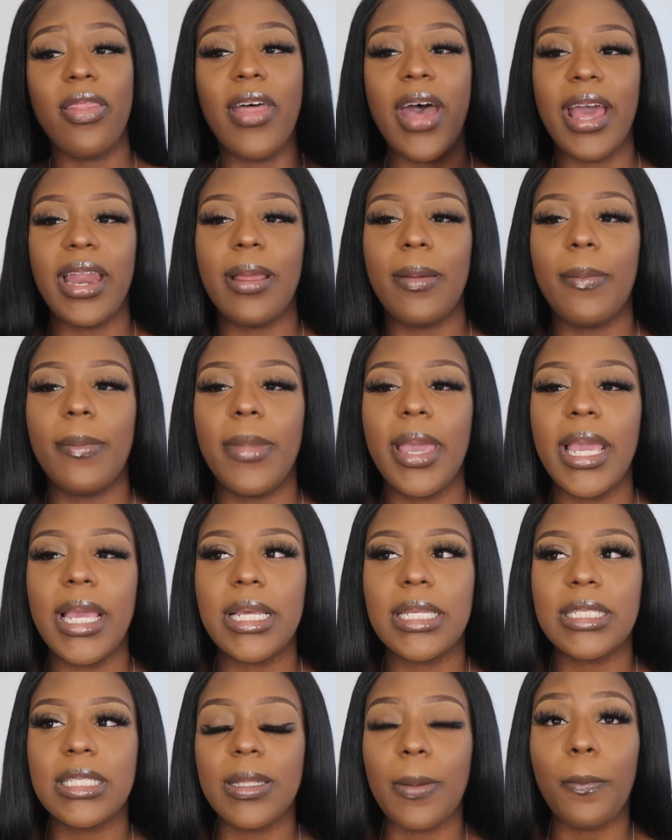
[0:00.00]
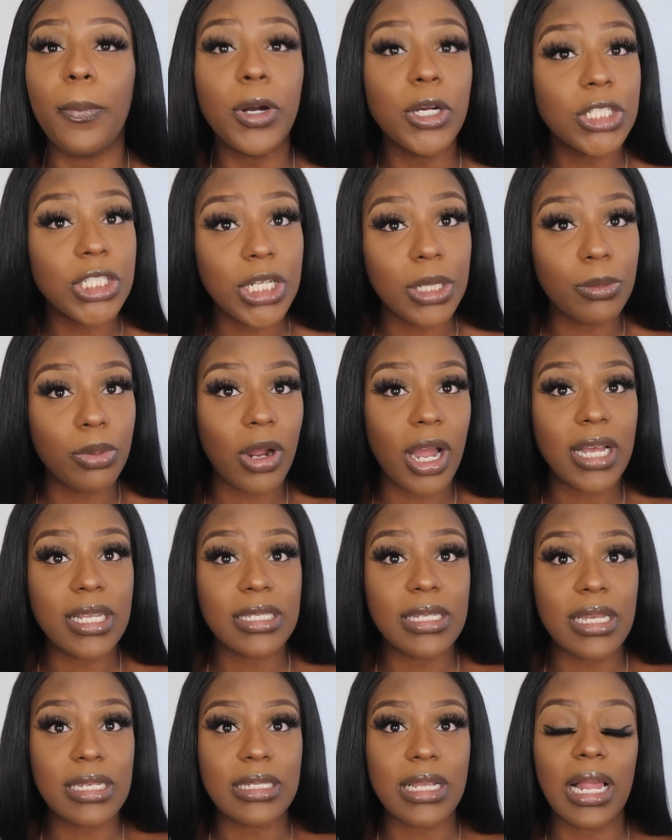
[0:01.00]
that it makes the pushing
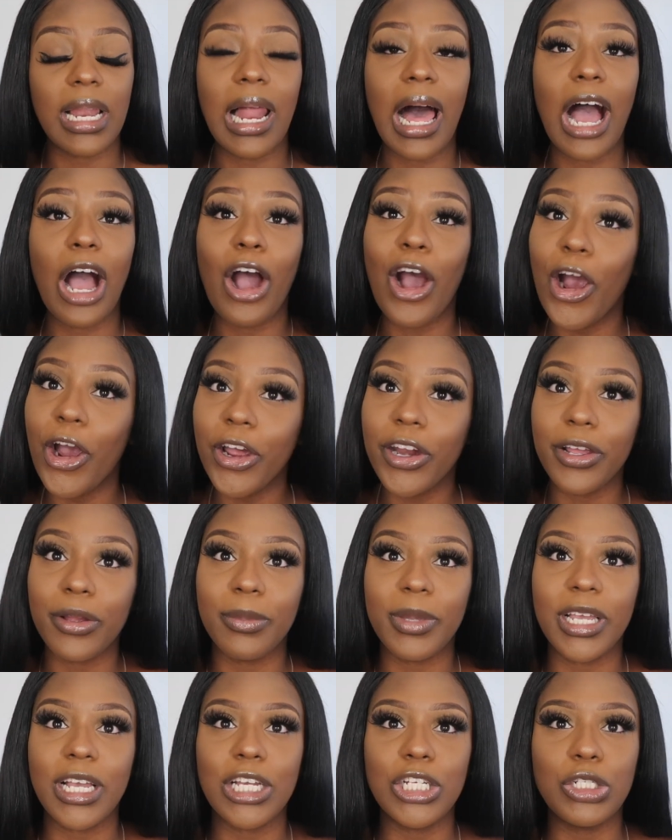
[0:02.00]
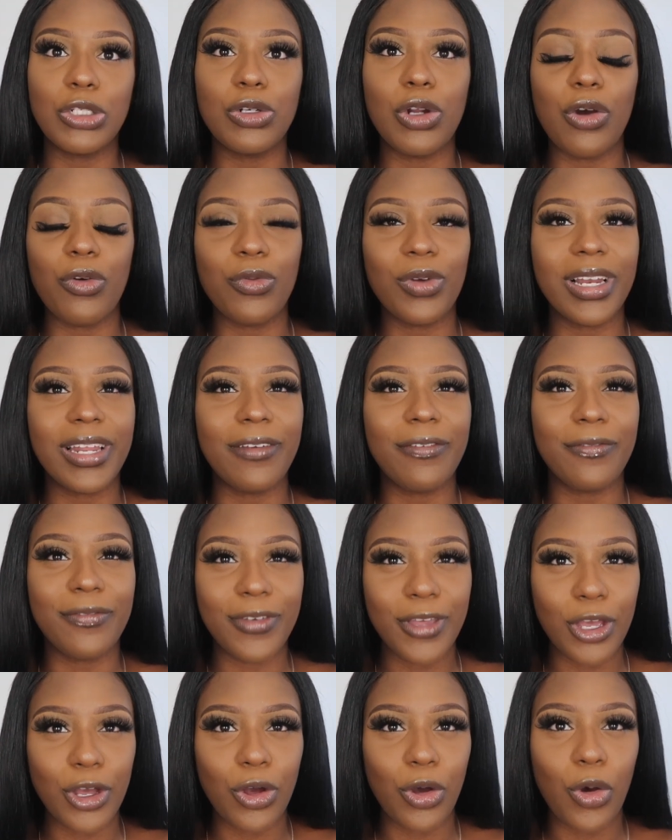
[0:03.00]
process a lot harder because you don't really
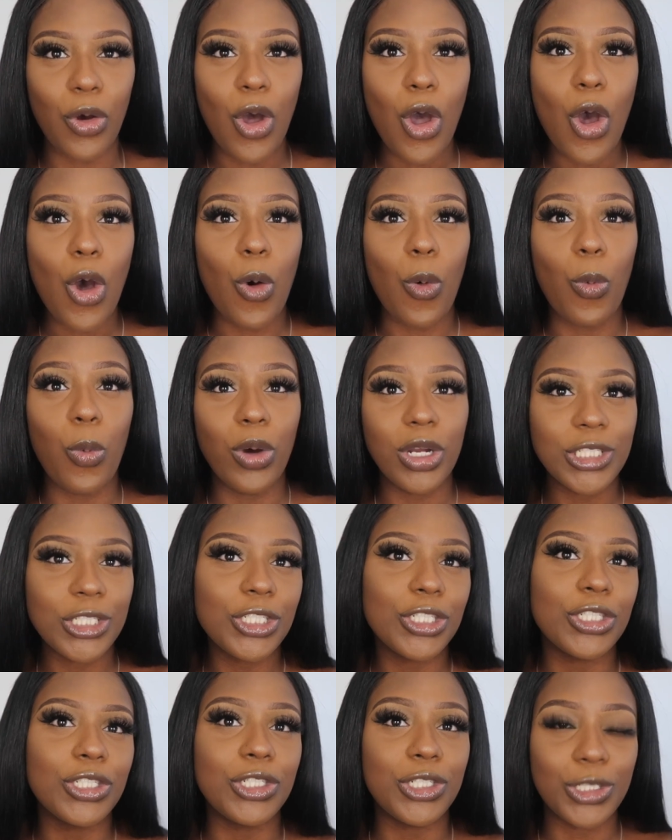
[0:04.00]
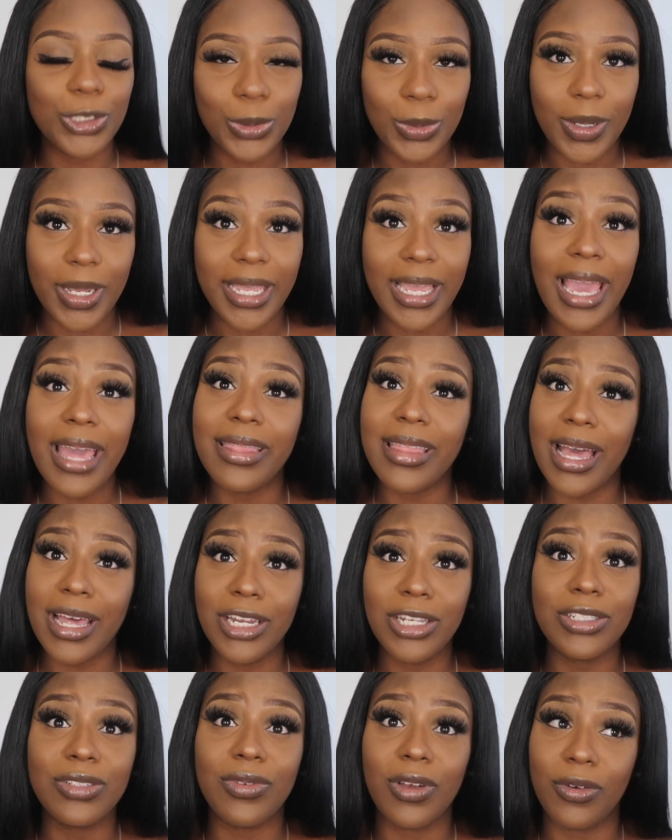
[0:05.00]
feel what you're doing and
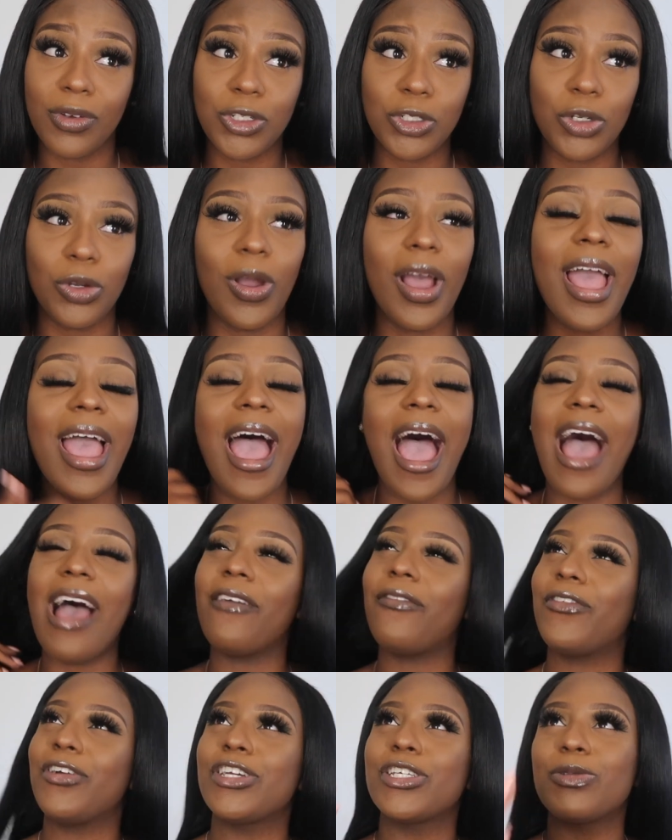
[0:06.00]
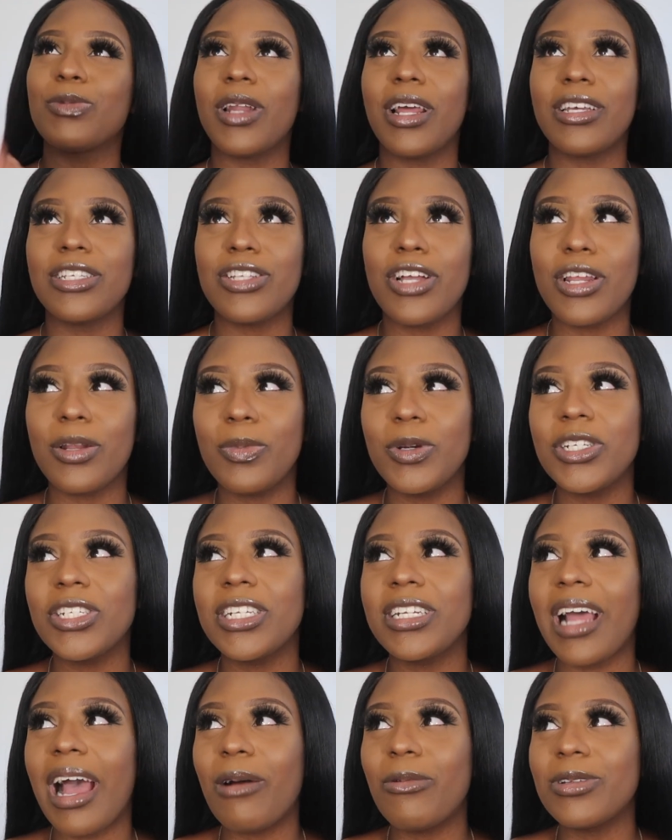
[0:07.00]
that is very true at first when i started
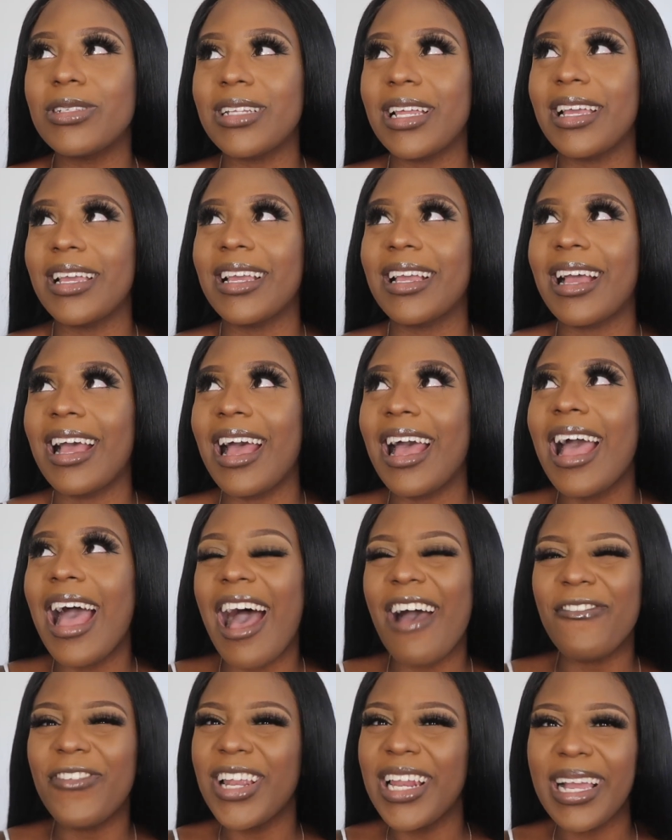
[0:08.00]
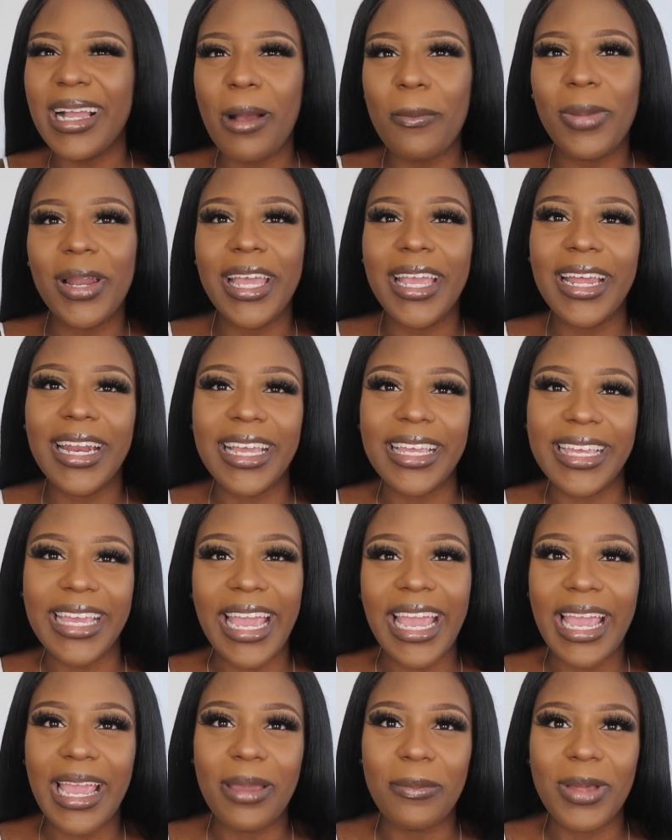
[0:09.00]
pushing i was like i feel like i'm playing a
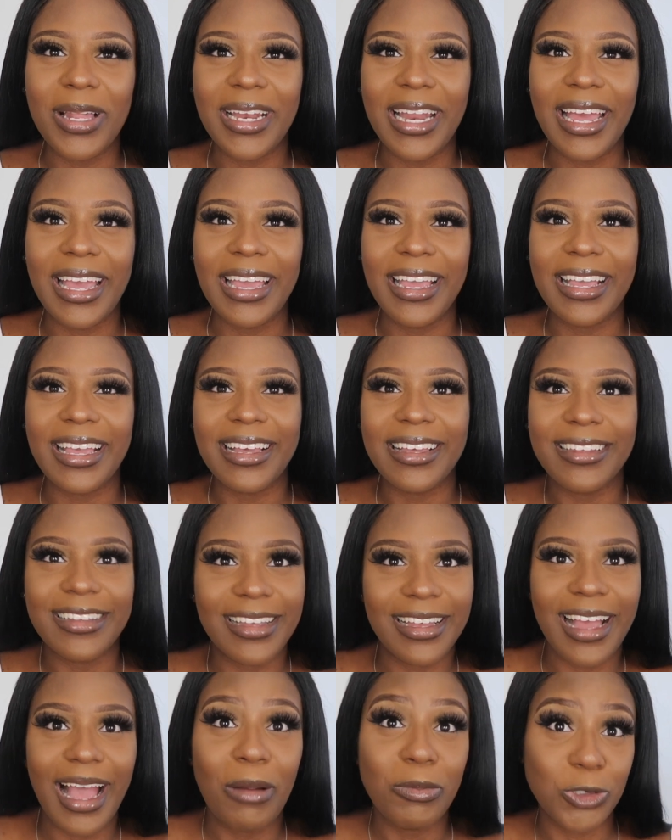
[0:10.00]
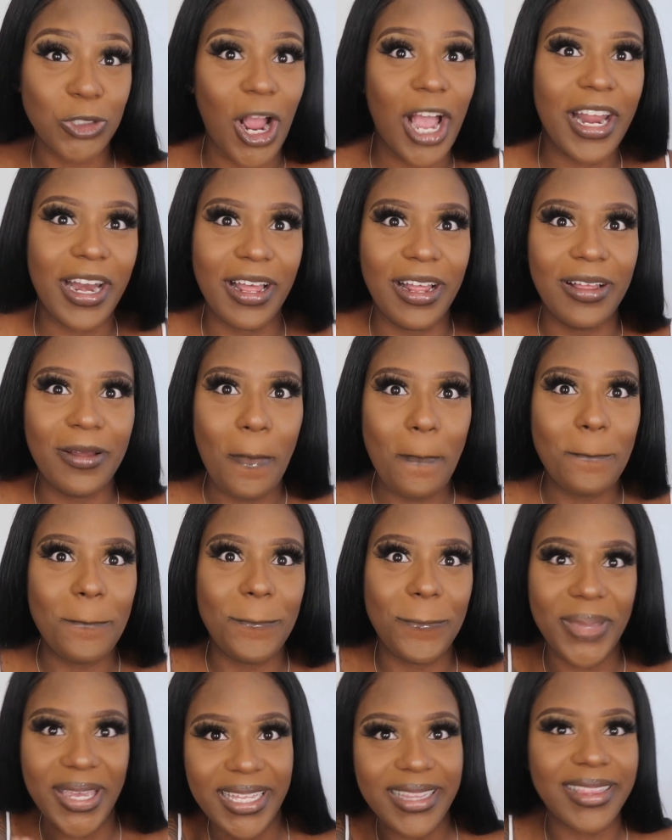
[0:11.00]
game and like i'm trying to
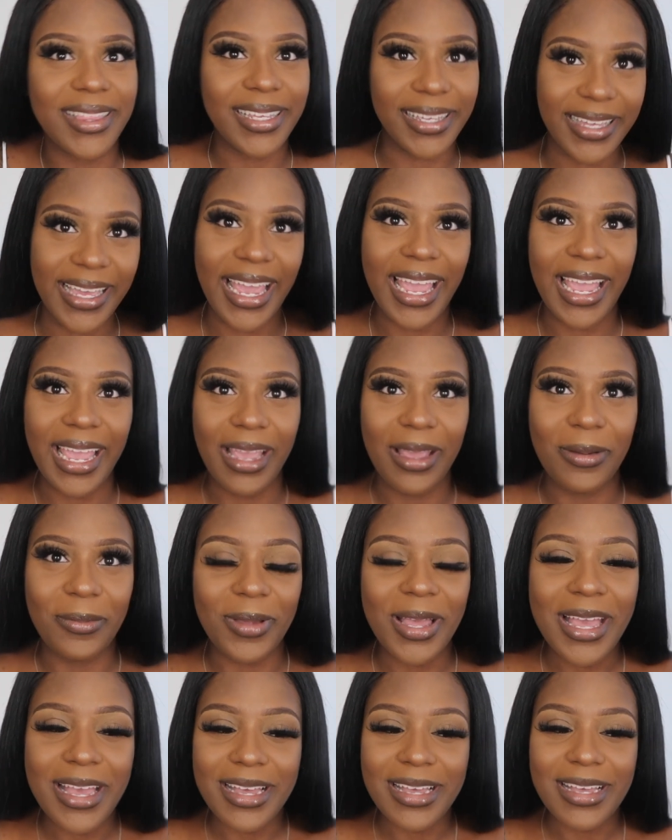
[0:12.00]
beat the game